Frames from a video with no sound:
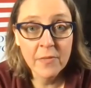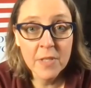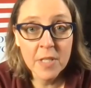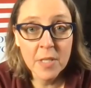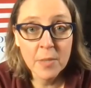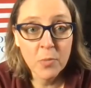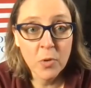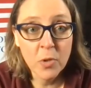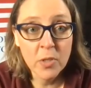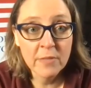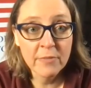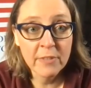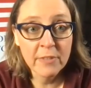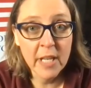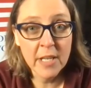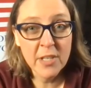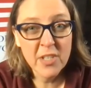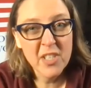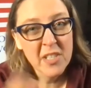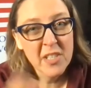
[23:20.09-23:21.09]
some boards of
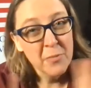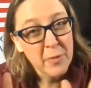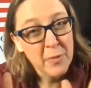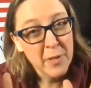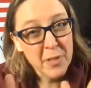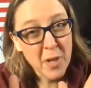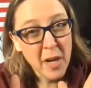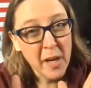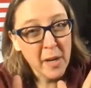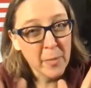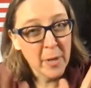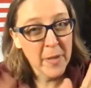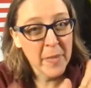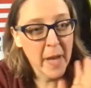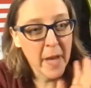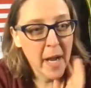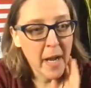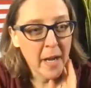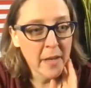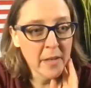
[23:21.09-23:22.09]
elections. You want to talk about
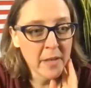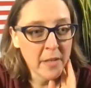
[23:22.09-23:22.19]
that?